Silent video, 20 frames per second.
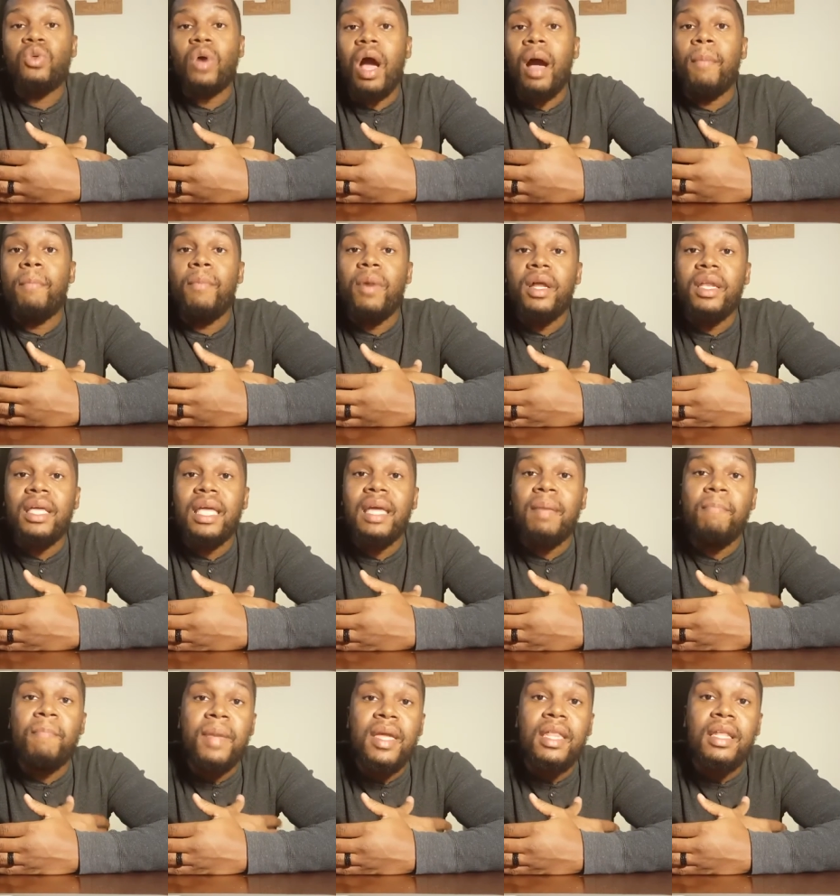So our money
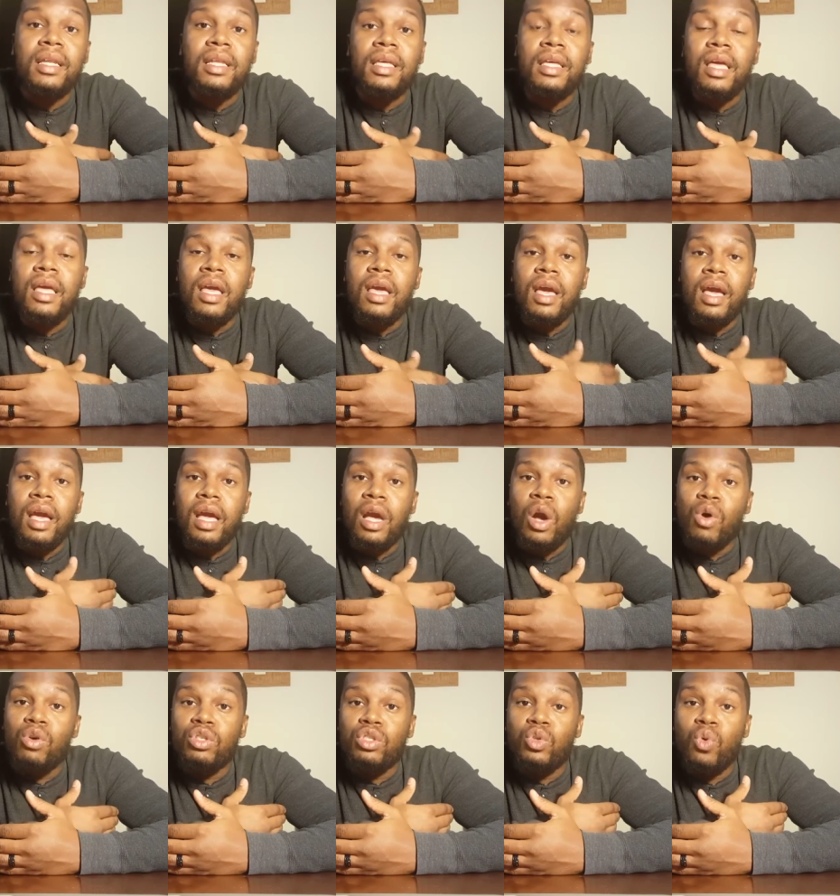immediately
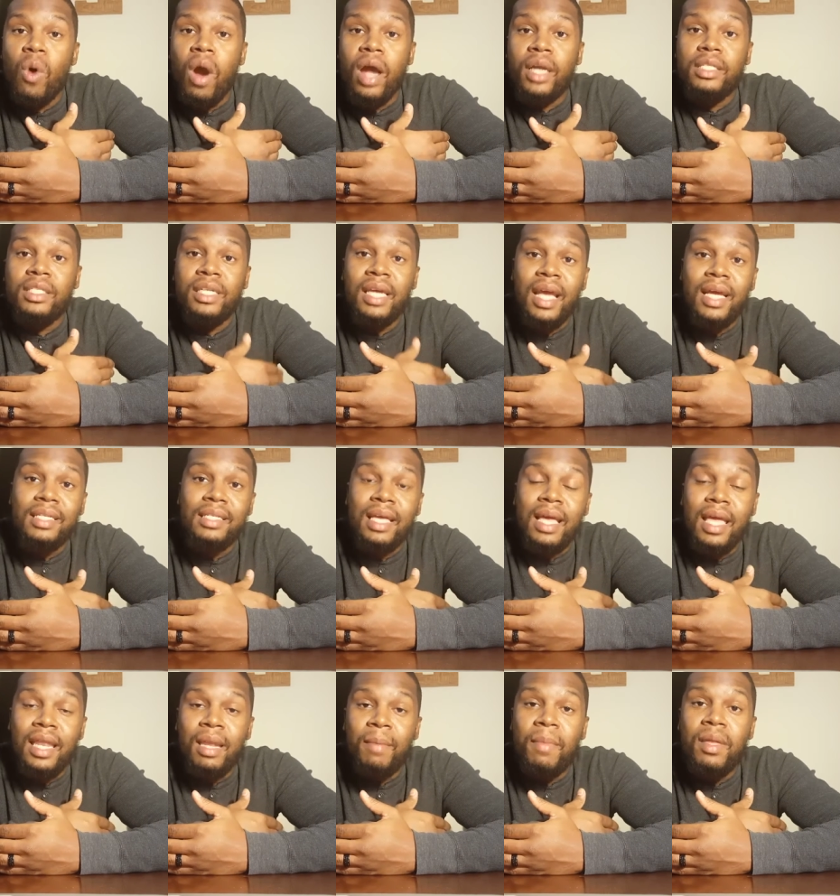goes into our checks
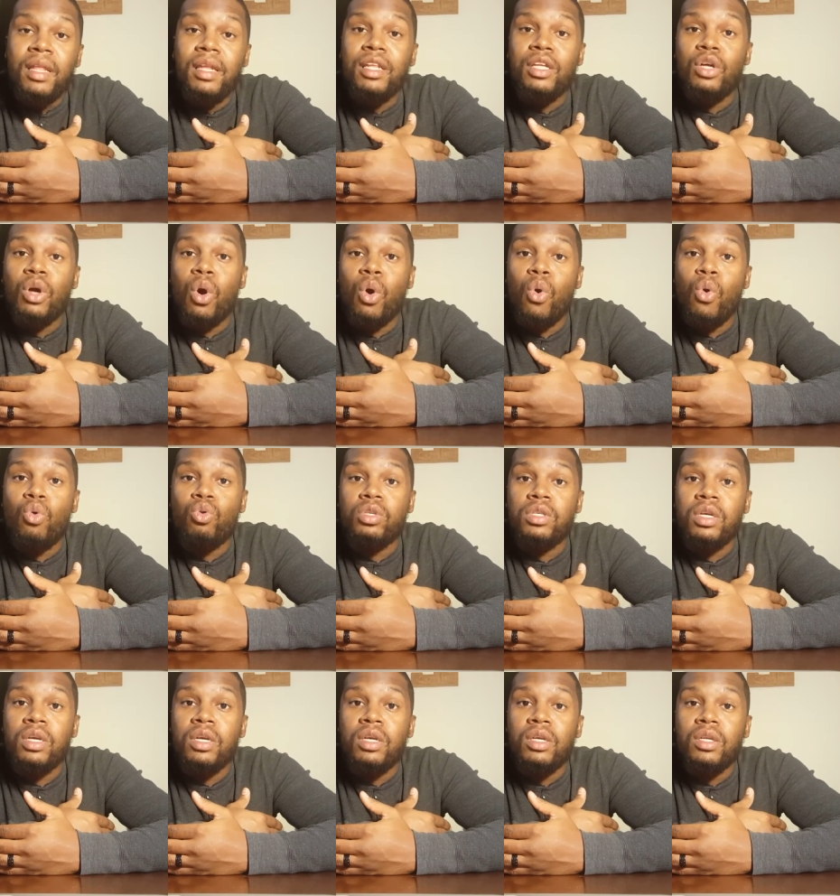and immediately
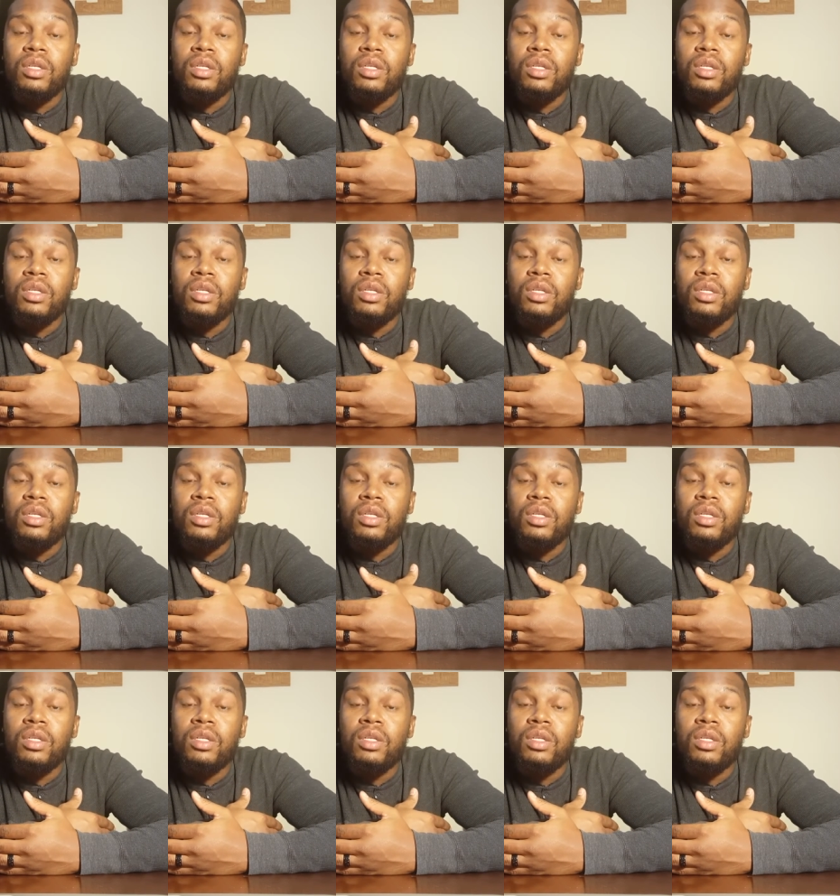goes